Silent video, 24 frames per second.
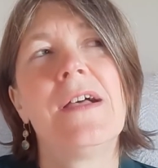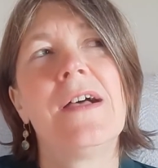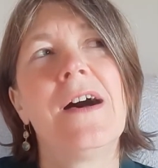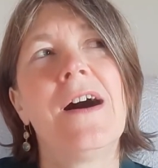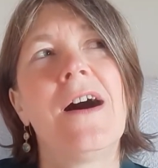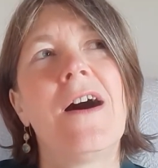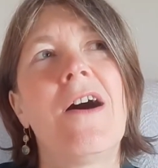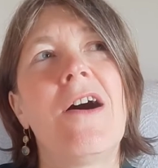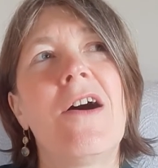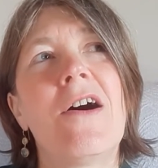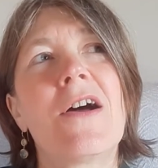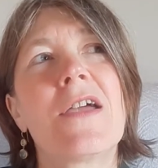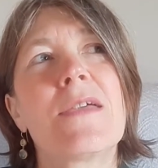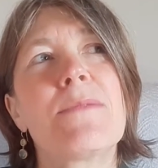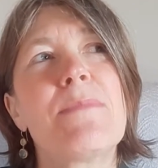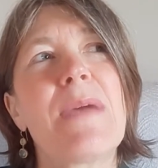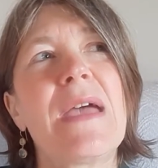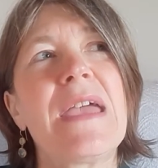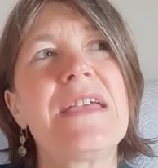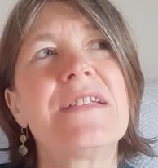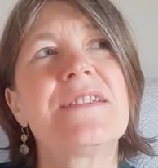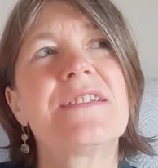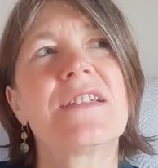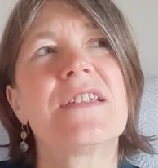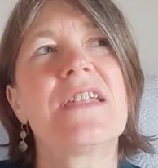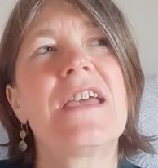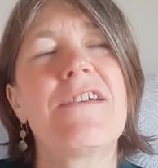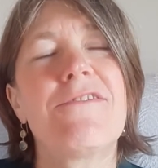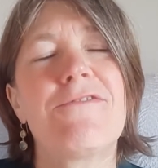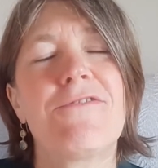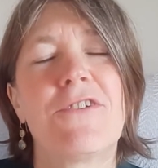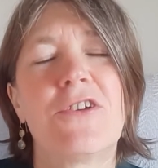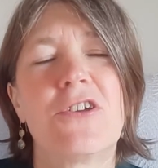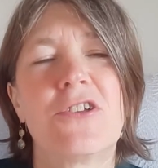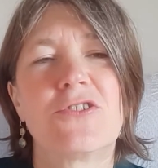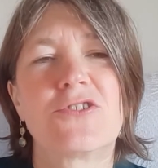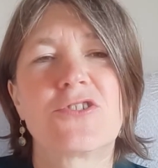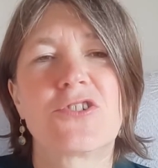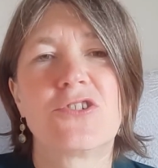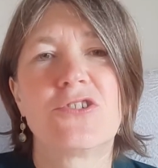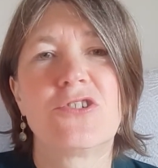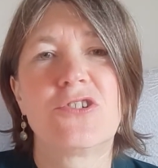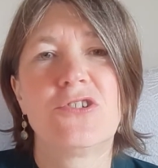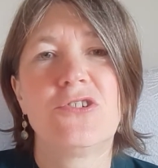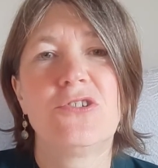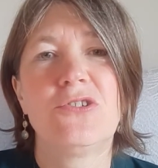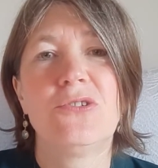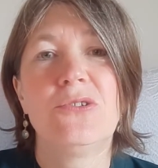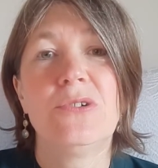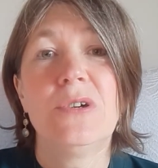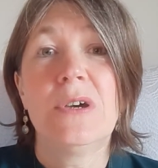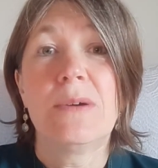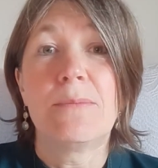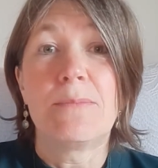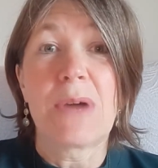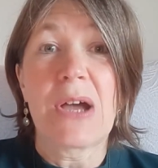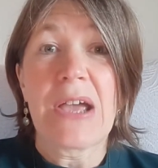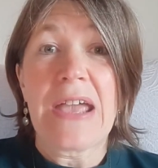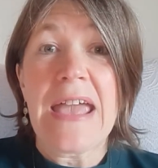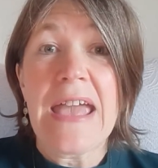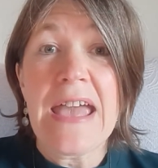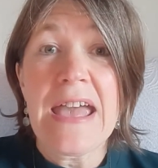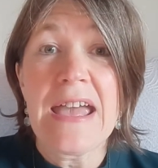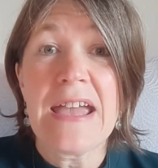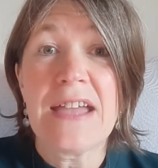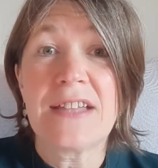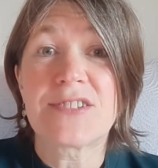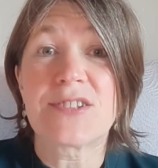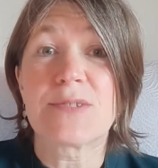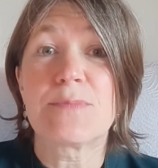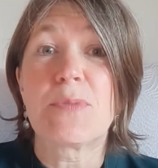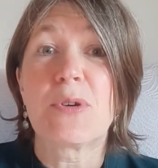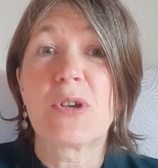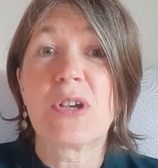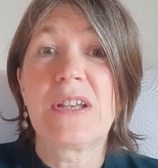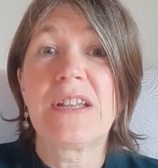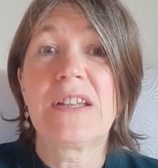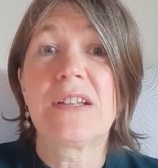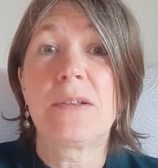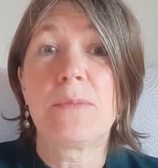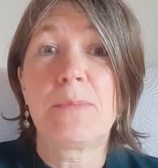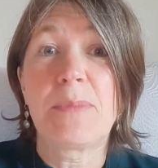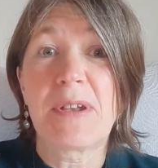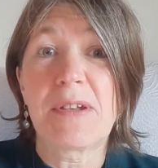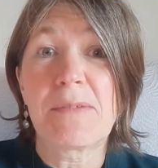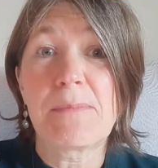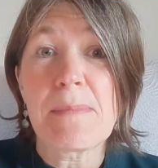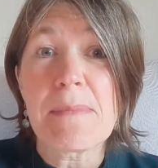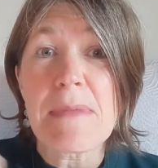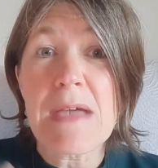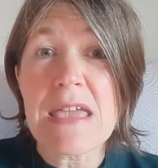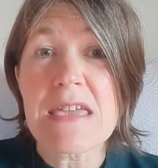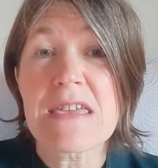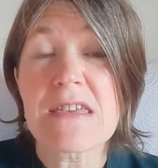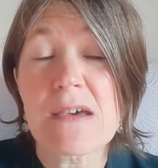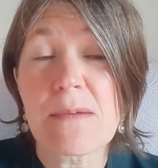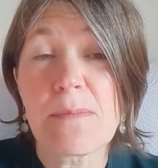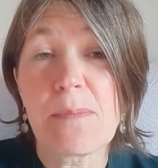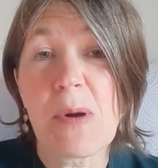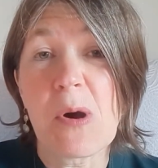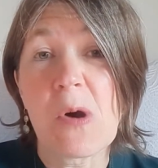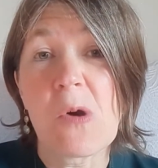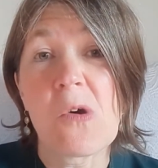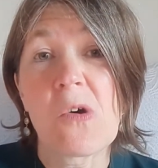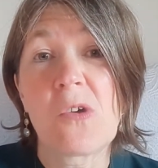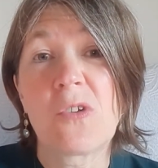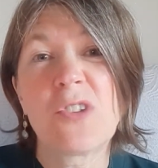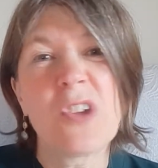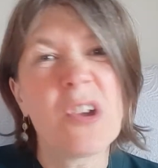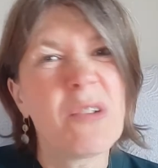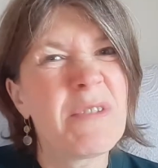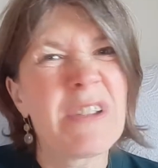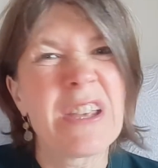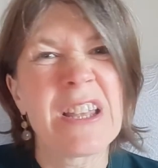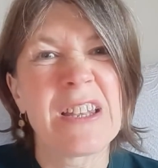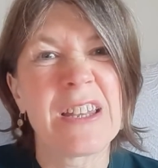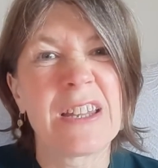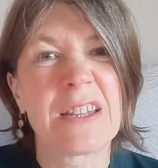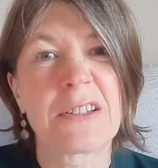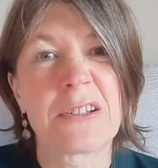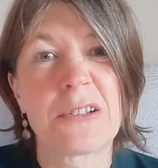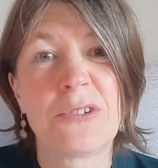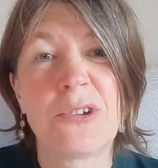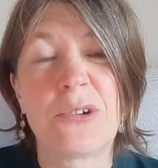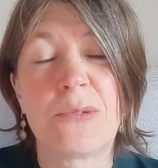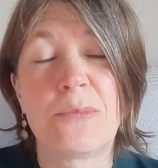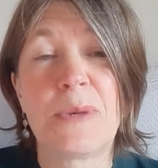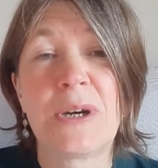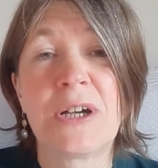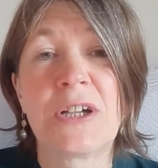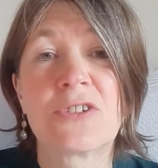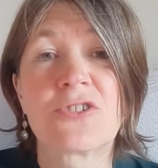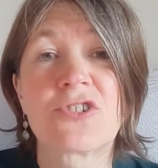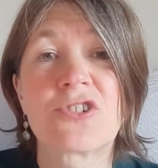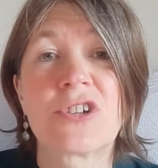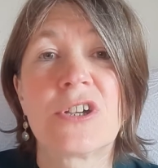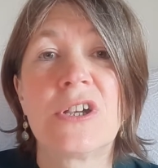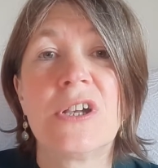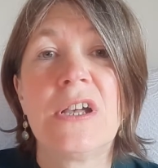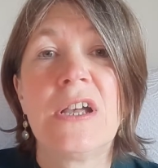I made an effort to do my hair, to put a little bit of makeup on, only a little, not much,